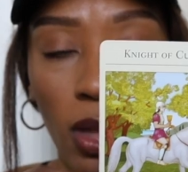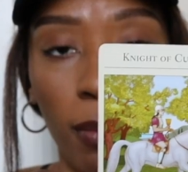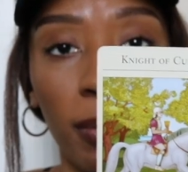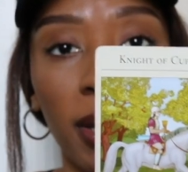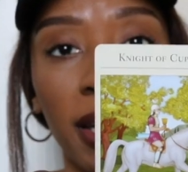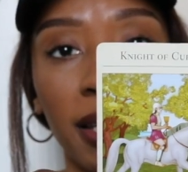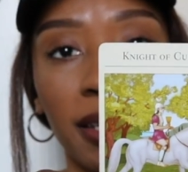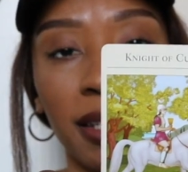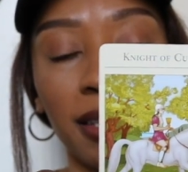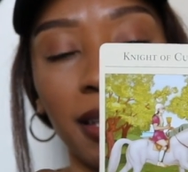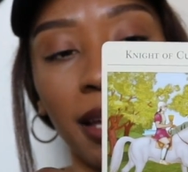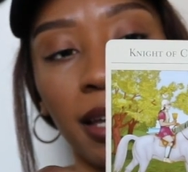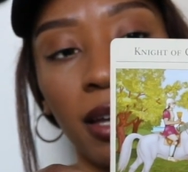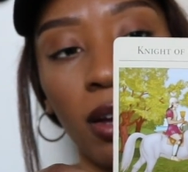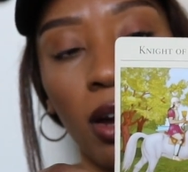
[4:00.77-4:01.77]
because the
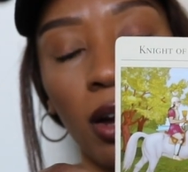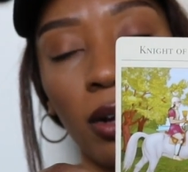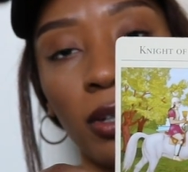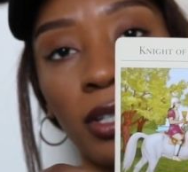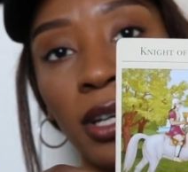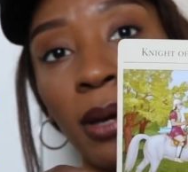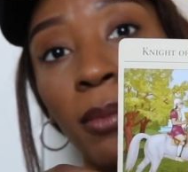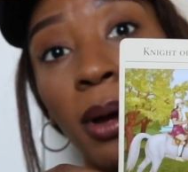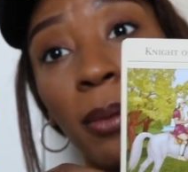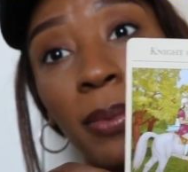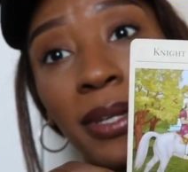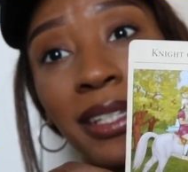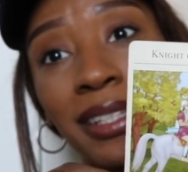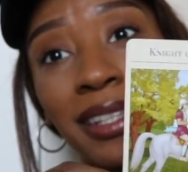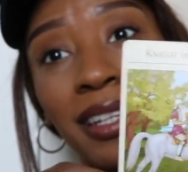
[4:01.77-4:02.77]
second card to come up
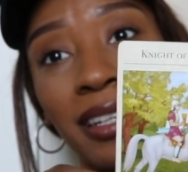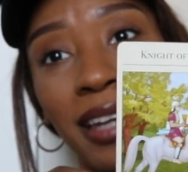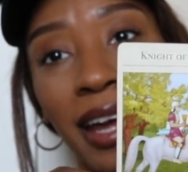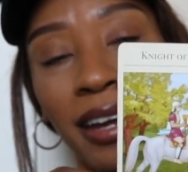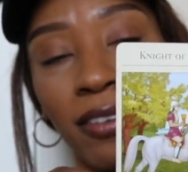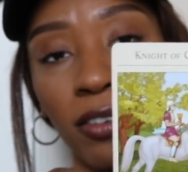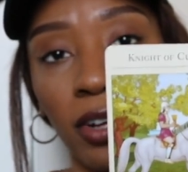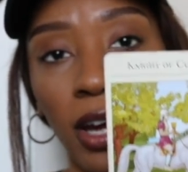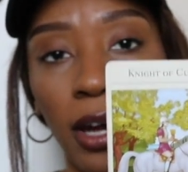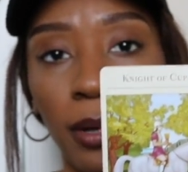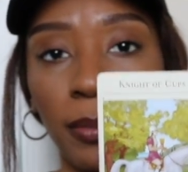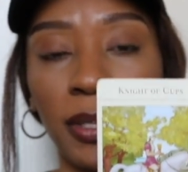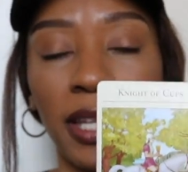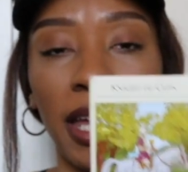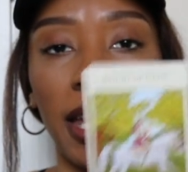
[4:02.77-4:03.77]
is the Knight of
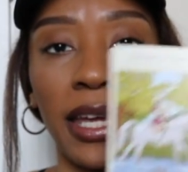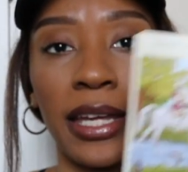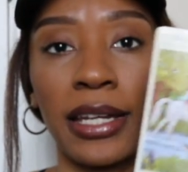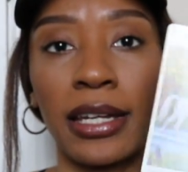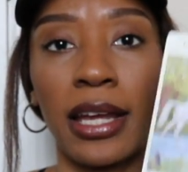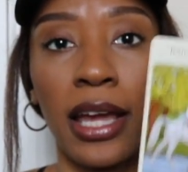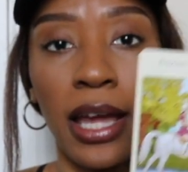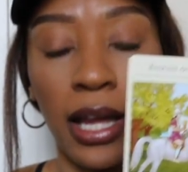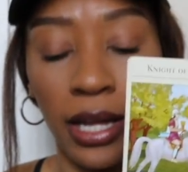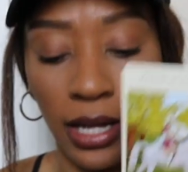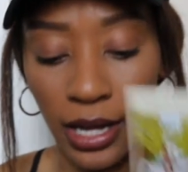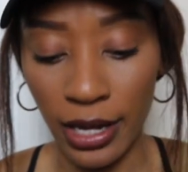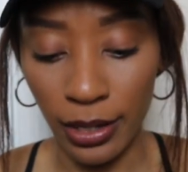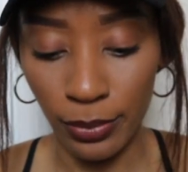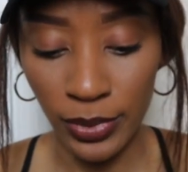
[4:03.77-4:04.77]
Cups. And
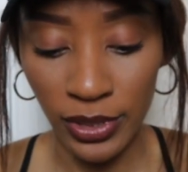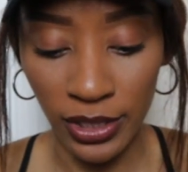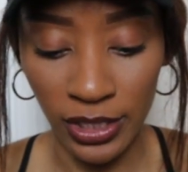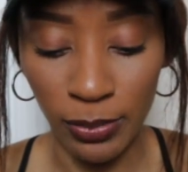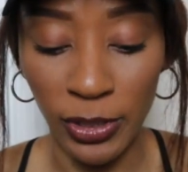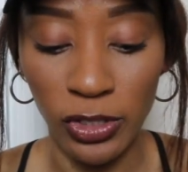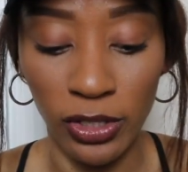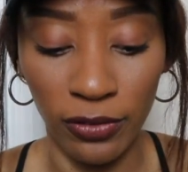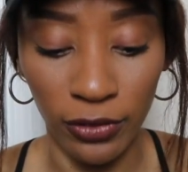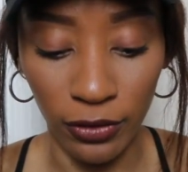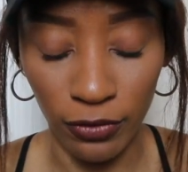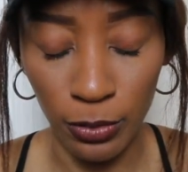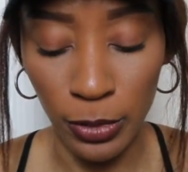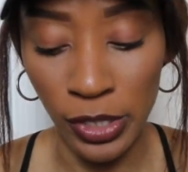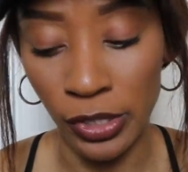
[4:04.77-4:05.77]
cups, especially if you're
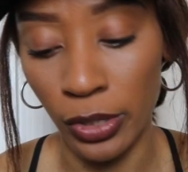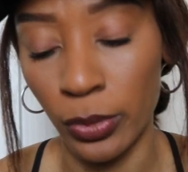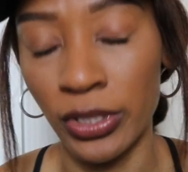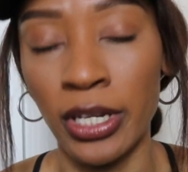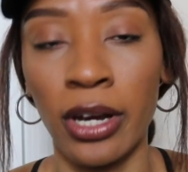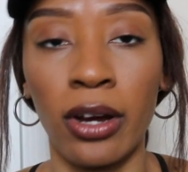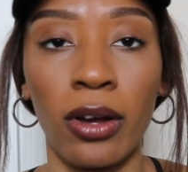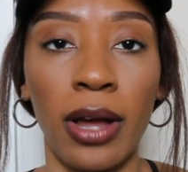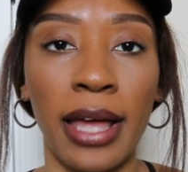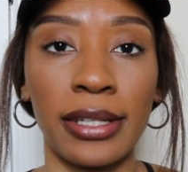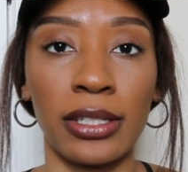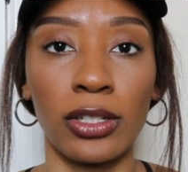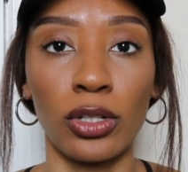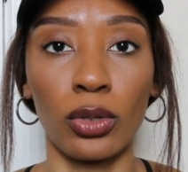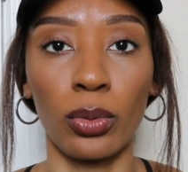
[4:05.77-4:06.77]
familiar with tarot,
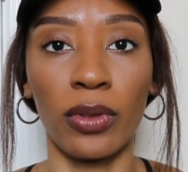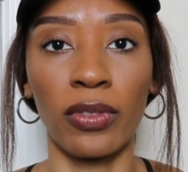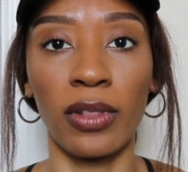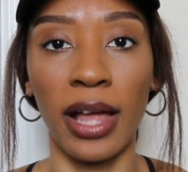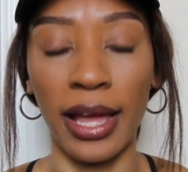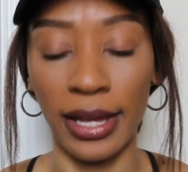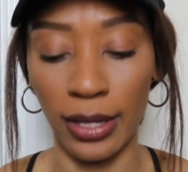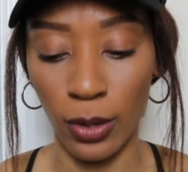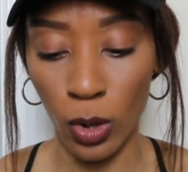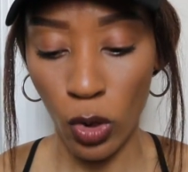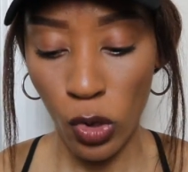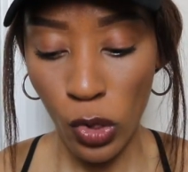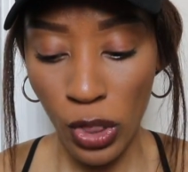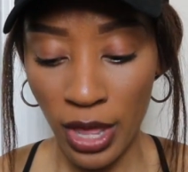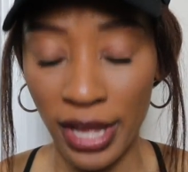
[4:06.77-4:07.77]
has to do with like
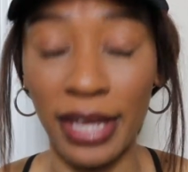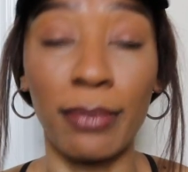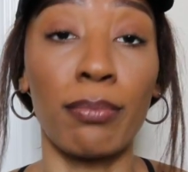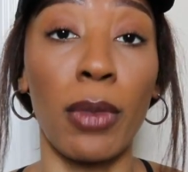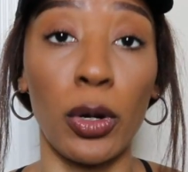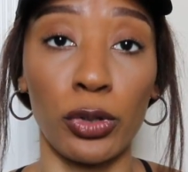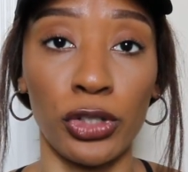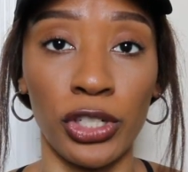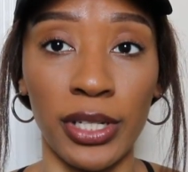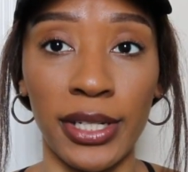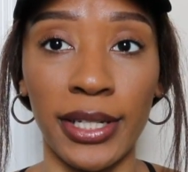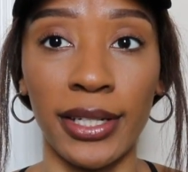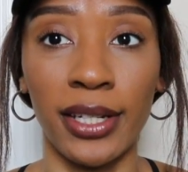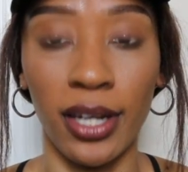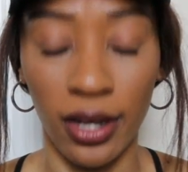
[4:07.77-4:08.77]

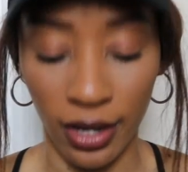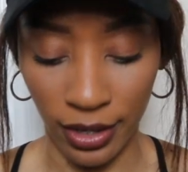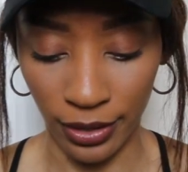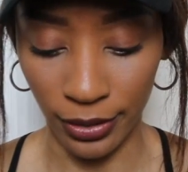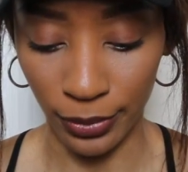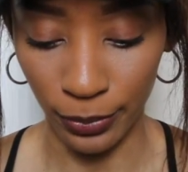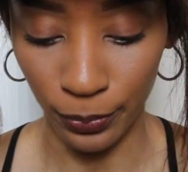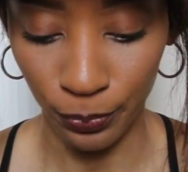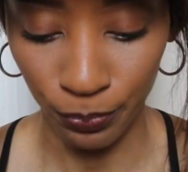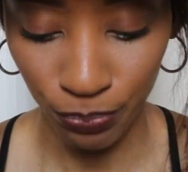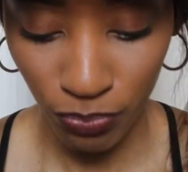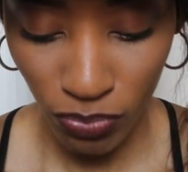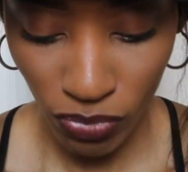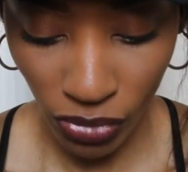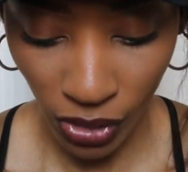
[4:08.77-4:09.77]
emotion. Um,
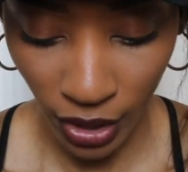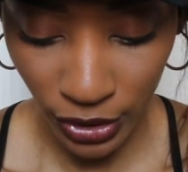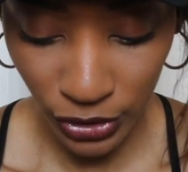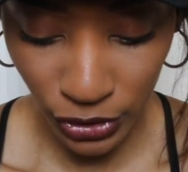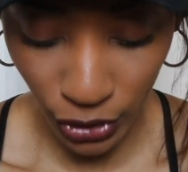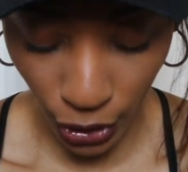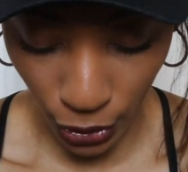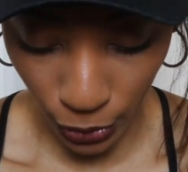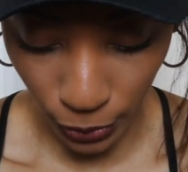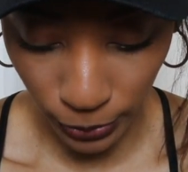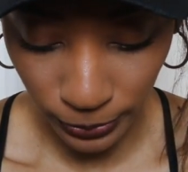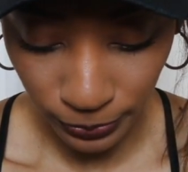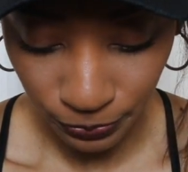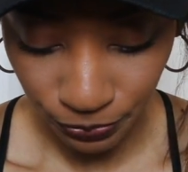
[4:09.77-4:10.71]
so